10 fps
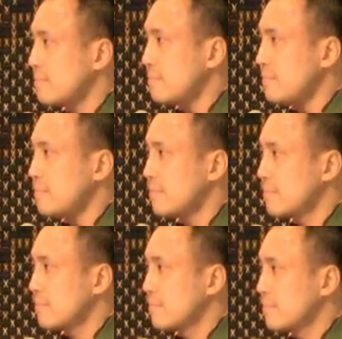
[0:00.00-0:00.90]

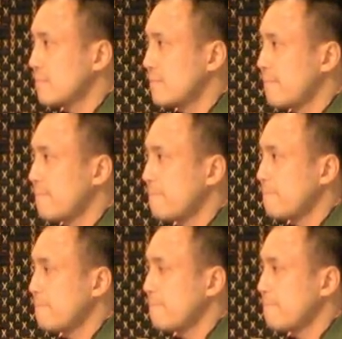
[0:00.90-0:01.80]

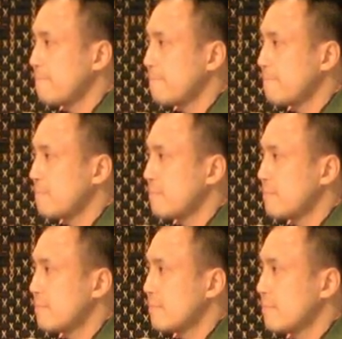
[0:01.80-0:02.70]

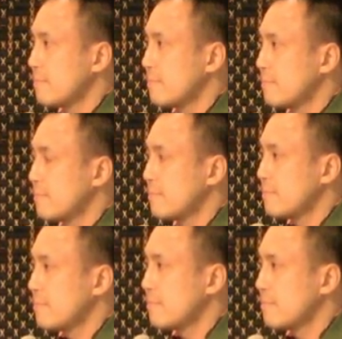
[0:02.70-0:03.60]

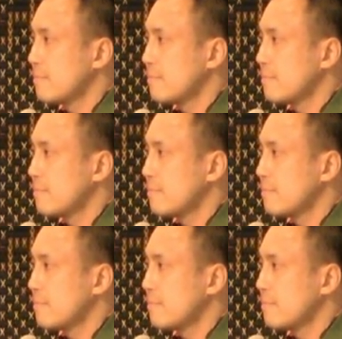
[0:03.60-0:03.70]
The person shown says nothing.